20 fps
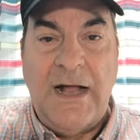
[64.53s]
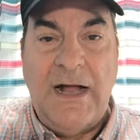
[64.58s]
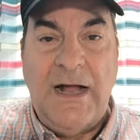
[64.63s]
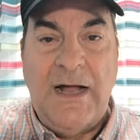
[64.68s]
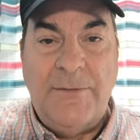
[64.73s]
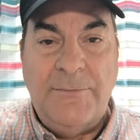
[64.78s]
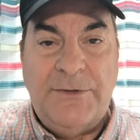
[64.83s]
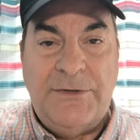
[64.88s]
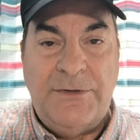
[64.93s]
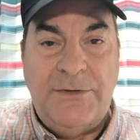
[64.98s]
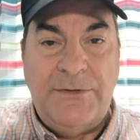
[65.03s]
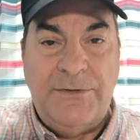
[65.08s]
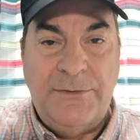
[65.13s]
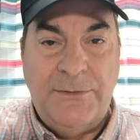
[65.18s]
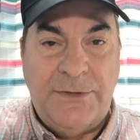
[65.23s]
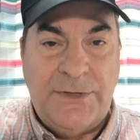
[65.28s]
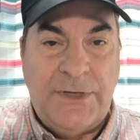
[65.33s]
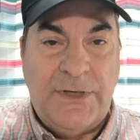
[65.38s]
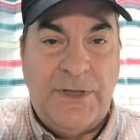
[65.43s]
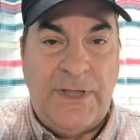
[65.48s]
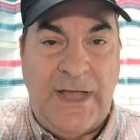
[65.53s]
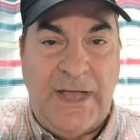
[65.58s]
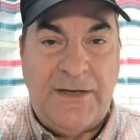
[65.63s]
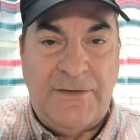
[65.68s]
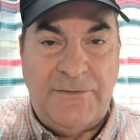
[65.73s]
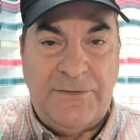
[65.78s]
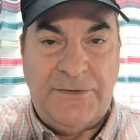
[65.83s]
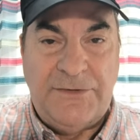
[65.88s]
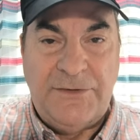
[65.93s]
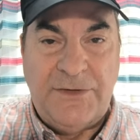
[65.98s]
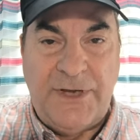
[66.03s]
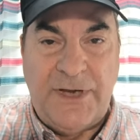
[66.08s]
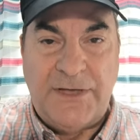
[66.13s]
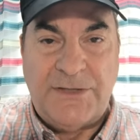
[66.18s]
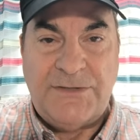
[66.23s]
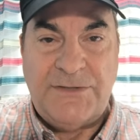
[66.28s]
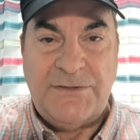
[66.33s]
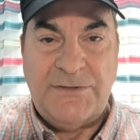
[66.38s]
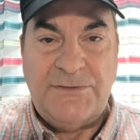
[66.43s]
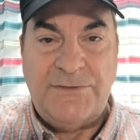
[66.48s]
I've been doing a lot of
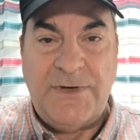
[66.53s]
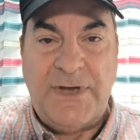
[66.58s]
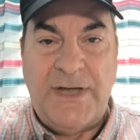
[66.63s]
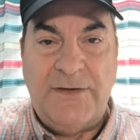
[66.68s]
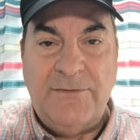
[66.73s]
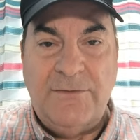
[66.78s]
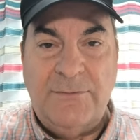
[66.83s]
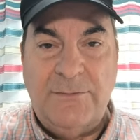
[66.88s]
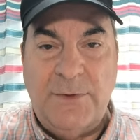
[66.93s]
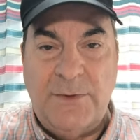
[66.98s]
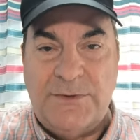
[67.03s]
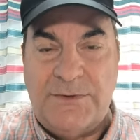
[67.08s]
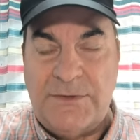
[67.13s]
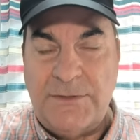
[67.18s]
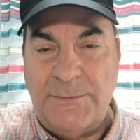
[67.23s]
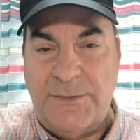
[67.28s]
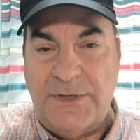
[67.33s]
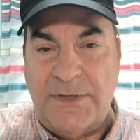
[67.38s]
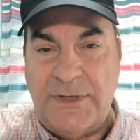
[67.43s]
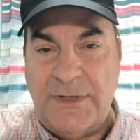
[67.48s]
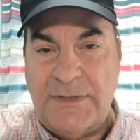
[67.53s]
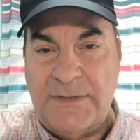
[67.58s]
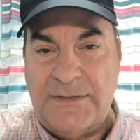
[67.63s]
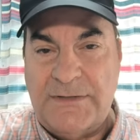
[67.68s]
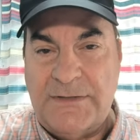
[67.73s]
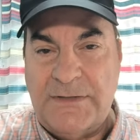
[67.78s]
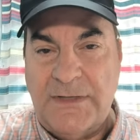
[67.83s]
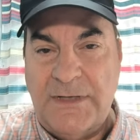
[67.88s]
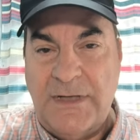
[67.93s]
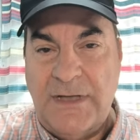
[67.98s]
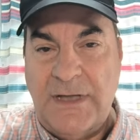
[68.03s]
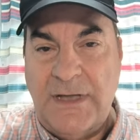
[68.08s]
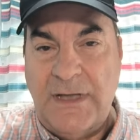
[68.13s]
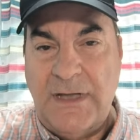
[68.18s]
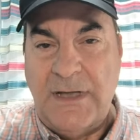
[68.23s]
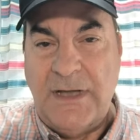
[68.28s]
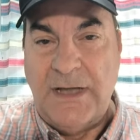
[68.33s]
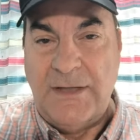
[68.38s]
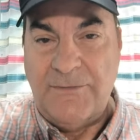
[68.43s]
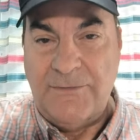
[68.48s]
international travel, mostly because
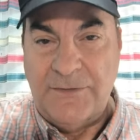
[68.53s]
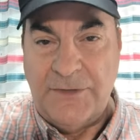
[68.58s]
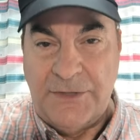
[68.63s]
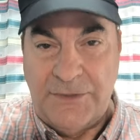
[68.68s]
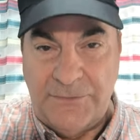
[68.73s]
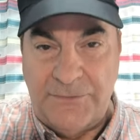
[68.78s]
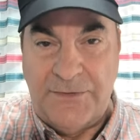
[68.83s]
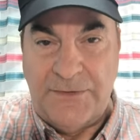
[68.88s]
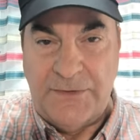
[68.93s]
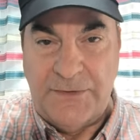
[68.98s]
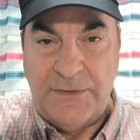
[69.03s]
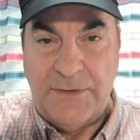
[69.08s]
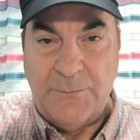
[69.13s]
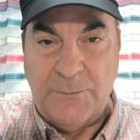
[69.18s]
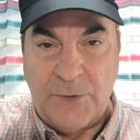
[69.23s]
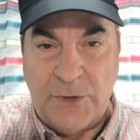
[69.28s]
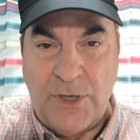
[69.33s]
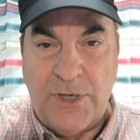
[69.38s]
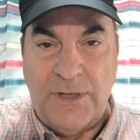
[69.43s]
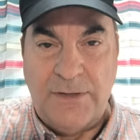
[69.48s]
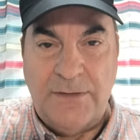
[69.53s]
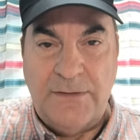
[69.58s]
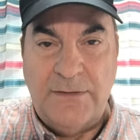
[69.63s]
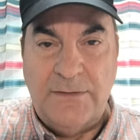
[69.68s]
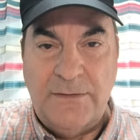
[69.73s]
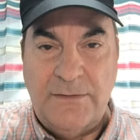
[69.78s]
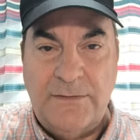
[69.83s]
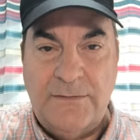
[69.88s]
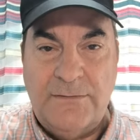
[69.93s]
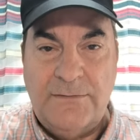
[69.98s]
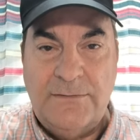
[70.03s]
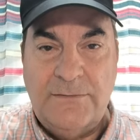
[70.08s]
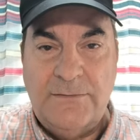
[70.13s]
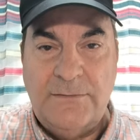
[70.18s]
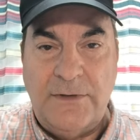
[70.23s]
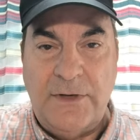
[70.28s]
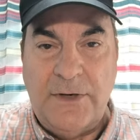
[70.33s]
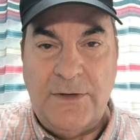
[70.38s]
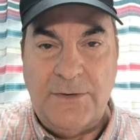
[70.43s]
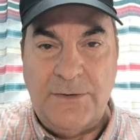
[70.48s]
I've lived abroad
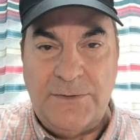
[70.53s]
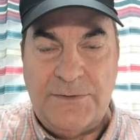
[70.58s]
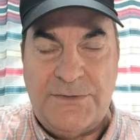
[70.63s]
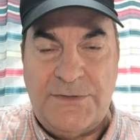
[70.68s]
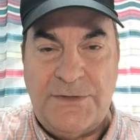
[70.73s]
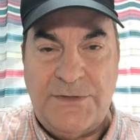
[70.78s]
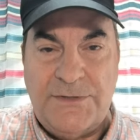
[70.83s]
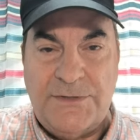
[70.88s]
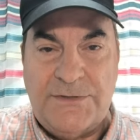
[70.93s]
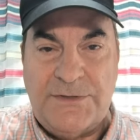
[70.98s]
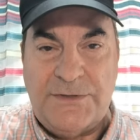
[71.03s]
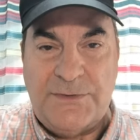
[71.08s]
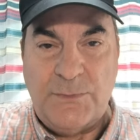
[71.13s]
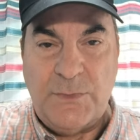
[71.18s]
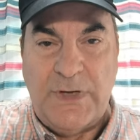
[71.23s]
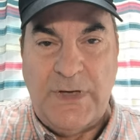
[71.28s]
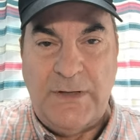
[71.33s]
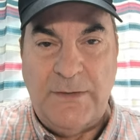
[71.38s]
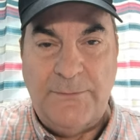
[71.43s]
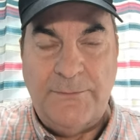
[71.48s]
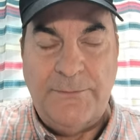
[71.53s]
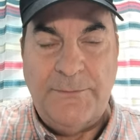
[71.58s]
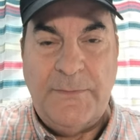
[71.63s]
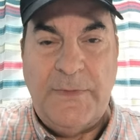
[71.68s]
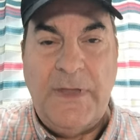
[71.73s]
all those years as well.